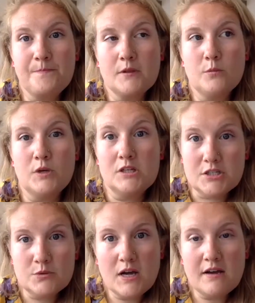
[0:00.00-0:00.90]
We
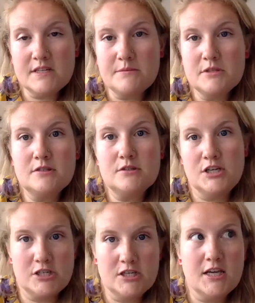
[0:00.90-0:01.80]
do have
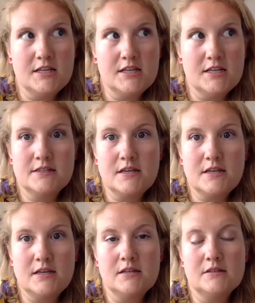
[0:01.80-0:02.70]
demonstration cases
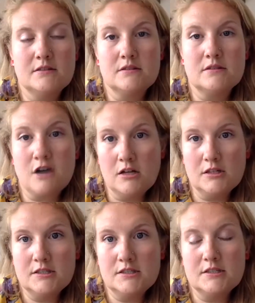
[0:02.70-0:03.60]
in
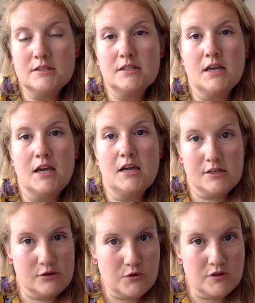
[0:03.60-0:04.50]
Scotland and
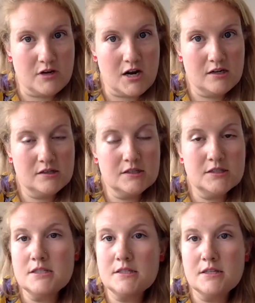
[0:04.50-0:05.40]
in Northern
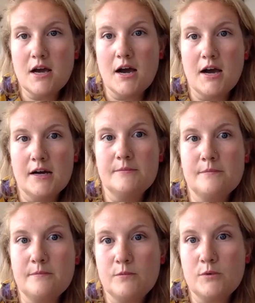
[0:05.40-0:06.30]
Ireland,
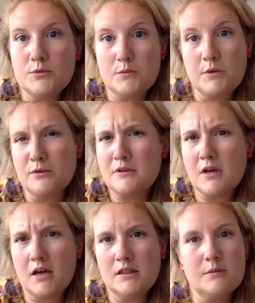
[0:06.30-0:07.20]
which would both,
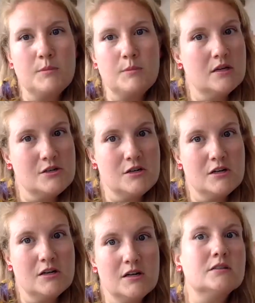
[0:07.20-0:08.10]
I think, be
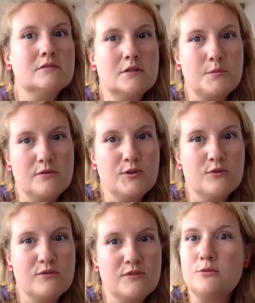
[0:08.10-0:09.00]
under the
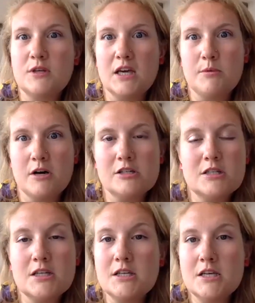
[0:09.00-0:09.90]
purview of a UK
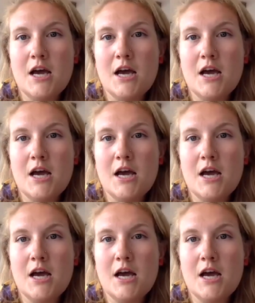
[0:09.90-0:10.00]
policy.